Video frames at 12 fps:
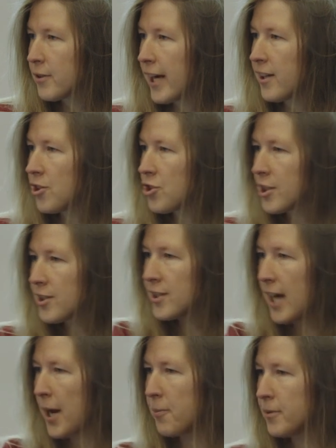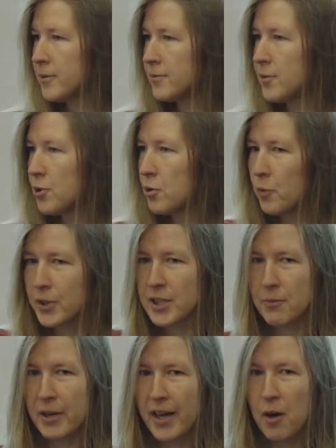You cannot just type, do
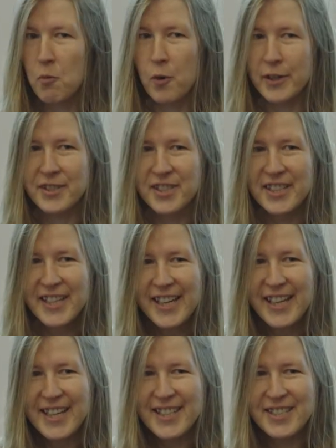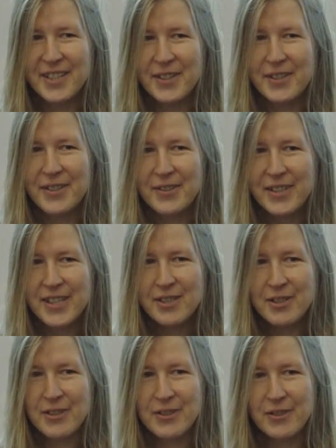whatever I want. So you need
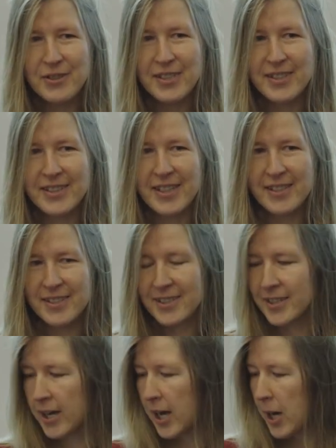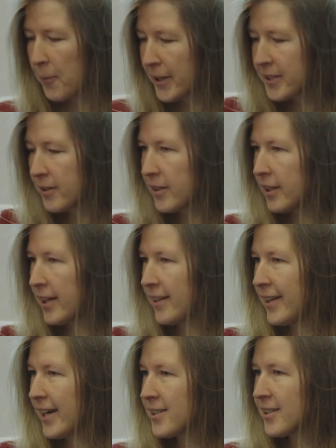to use this particular
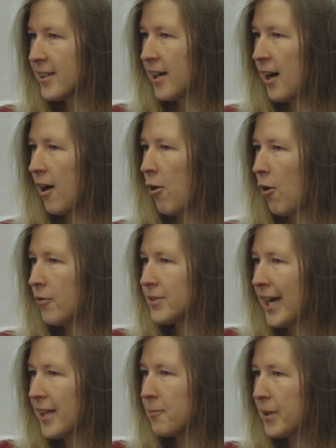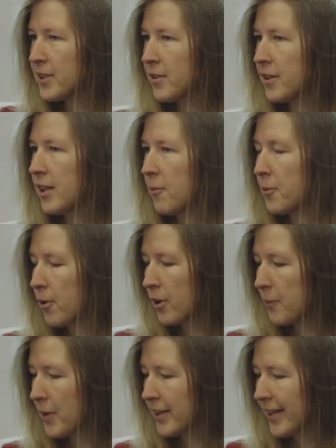lexica of that particular
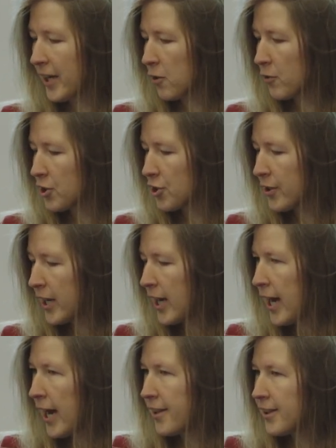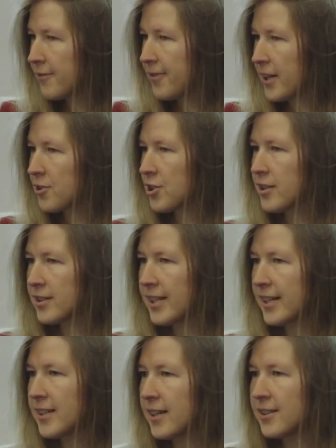programming language and the functions
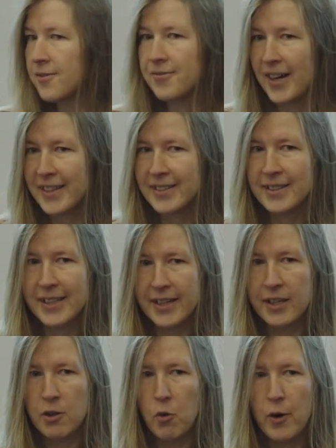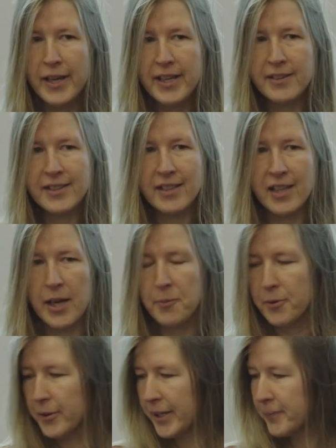that are defined there or in the
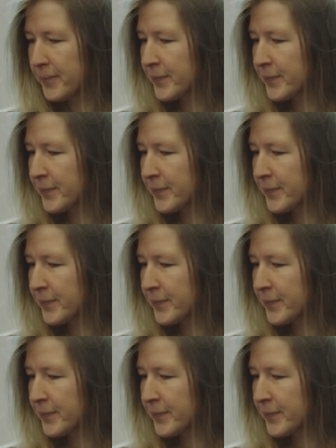library.